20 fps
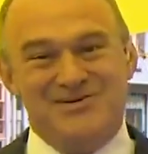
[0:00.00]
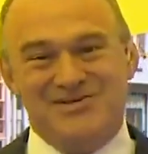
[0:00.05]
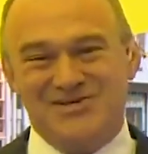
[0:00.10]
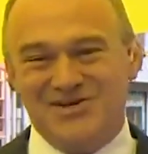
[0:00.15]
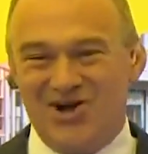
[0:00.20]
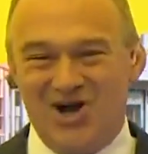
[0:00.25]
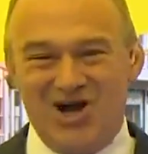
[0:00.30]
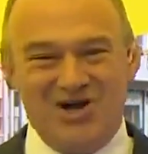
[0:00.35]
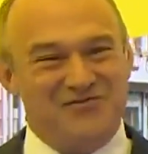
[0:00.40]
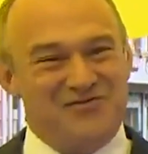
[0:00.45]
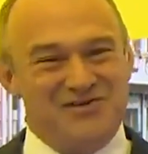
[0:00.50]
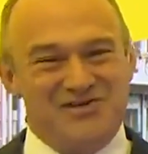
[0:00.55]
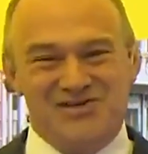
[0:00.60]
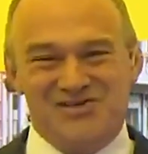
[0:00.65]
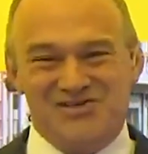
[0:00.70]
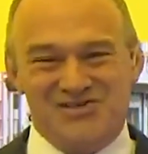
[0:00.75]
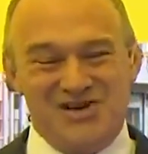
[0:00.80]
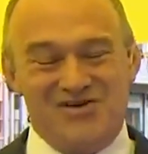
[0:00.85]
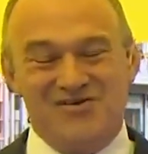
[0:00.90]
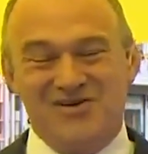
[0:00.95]
Cambridgeshire,
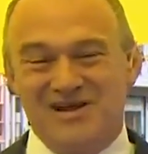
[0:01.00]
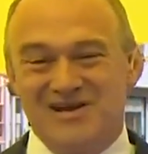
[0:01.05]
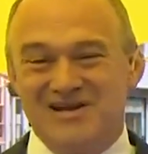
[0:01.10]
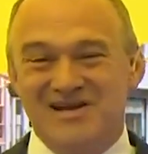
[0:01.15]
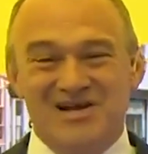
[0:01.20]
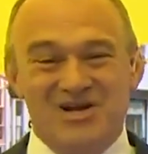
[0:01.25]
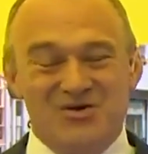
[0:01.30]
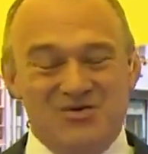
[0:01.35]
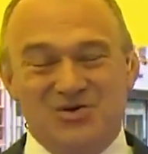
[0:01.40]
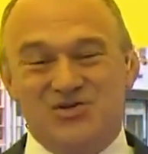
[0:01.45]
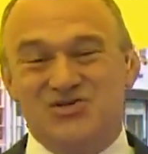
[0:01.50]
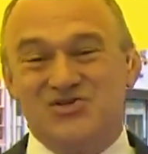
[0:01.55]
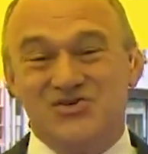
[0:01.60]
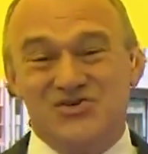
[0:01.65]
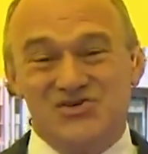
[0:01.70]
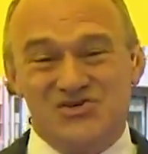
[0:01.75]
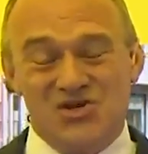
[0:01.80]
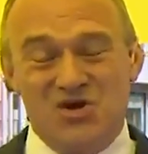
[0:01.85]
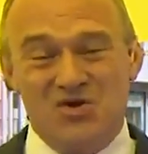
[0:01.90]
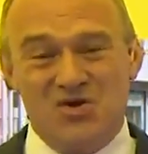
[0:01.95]
Hertfordshire, Surrey, and
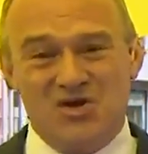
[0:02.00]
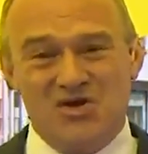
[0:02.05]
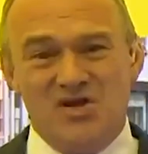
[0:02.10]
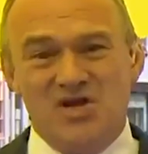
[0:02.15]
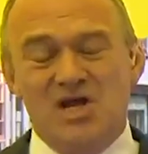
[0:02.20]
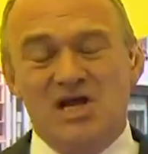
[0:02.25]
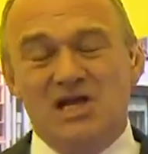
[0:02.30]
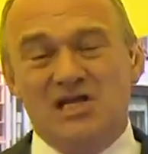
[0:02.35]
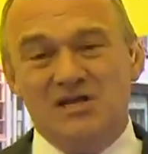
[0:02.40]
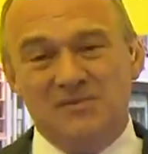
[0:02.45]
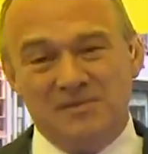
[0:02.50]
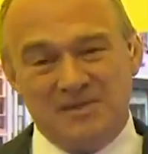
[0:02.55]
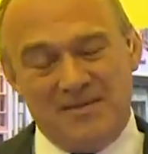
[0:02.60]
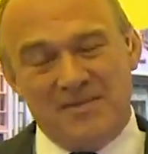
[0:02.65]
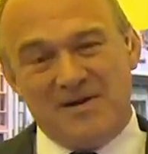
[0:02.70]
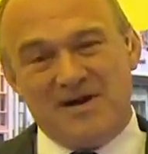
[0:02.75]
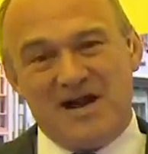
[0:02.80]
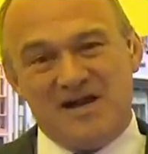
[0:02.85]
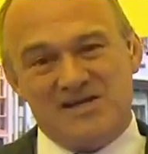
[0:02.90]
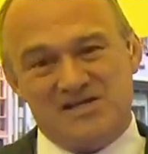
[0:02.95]
Wiltshire, and so on. Liberal
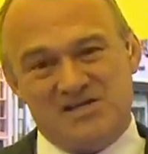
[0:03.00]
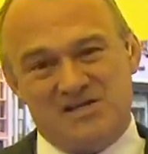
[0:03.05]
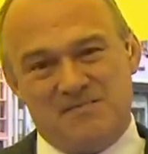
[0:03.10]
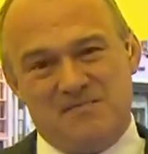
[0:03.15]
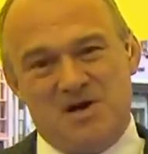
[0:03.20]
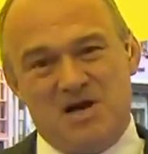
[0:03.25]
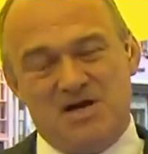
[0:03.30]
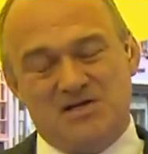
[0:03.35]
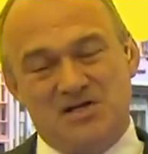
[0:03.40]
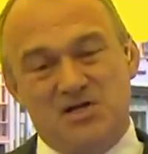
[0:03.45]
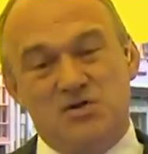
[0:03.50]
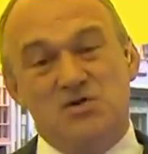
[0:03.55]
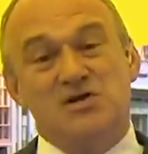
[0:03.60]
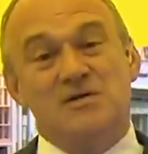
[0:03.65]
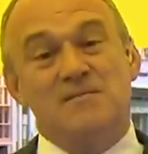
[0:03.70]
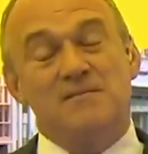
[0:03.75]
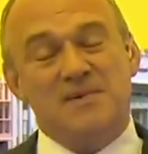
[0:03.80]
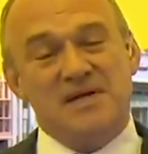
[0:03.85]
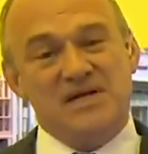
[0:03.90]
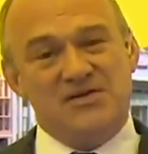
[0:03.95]
Democrats are the party who
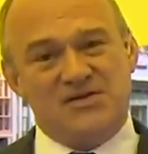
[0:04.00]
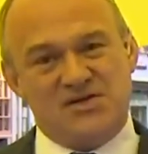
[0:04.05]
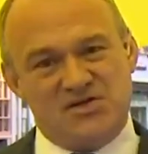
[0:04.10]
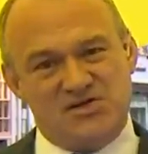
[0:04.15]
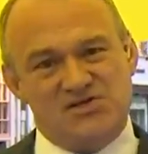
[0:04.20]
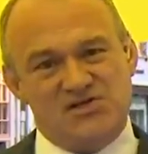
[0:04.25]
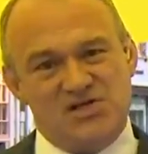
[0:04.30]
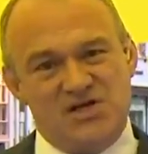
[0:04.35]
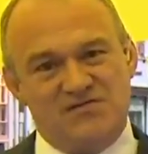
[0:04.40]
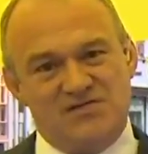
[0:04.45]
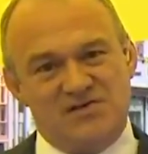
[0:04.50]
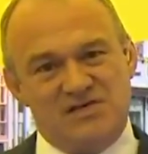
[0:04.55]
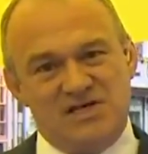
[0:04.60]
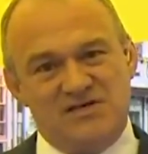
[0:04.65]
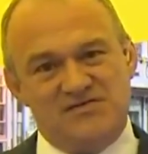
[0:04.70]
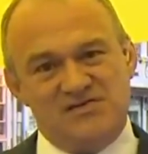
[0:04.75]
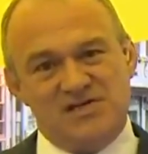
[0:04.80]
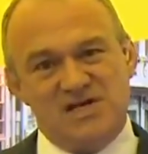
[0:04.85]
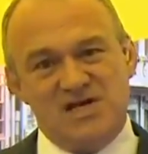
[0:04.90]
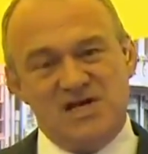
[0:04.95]
can beat the
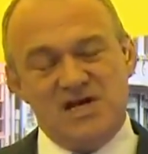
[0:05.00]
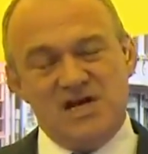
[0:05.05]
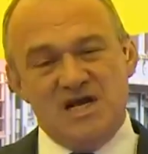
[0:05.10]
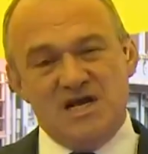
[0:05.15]
Conservatives.